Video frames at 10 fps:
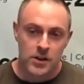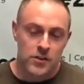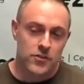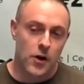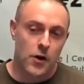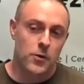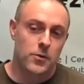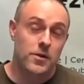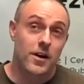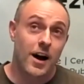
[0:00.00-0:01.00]

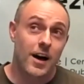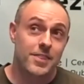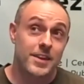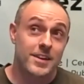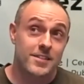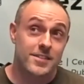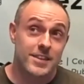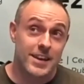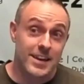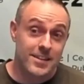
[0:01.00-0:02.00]
So I think it's
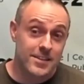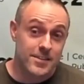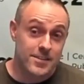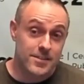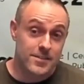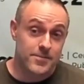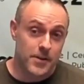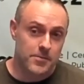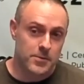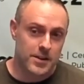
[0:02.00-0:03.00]
easy for
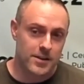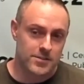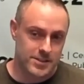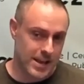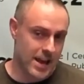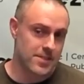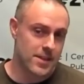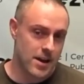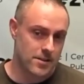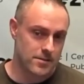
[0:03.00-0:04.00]
everyone to understand
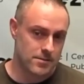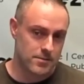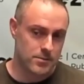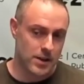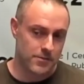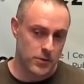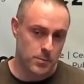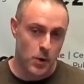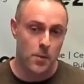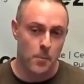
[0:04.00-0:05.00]
that if you
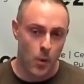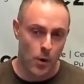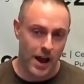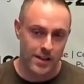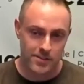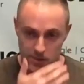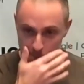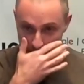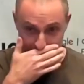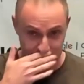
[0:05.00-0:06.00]
put more ads on the
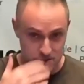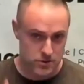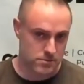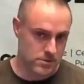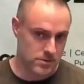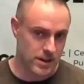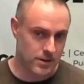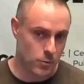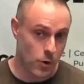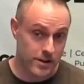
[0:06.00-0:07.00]
page,
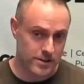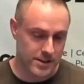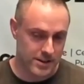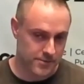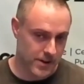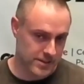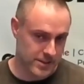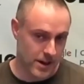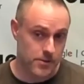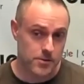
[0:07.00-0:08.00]
one can affect the
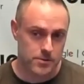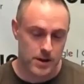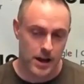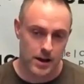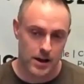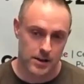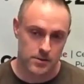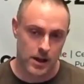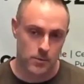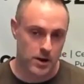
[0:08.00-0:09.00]
other.
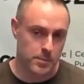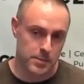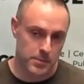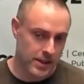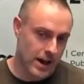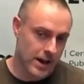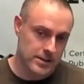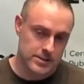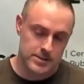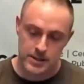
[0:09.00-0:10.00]
And what I mean by that
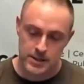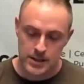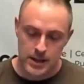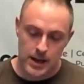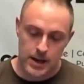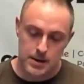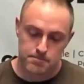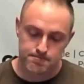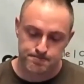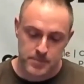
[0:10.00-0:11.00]
is,
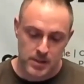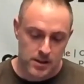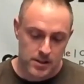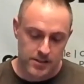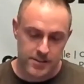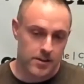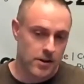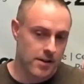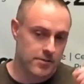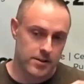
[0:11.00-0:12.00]
let's say you
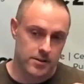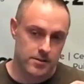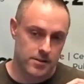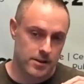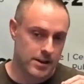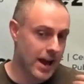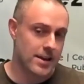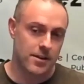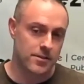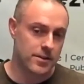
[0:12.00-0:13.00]
have an ad
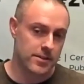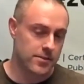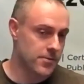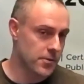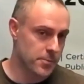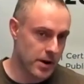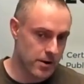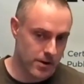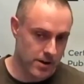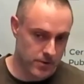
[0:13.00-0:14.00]
underneath the first
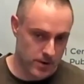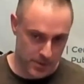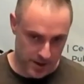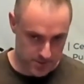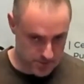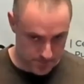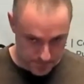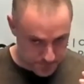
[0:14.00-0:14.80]
paragraph on a page.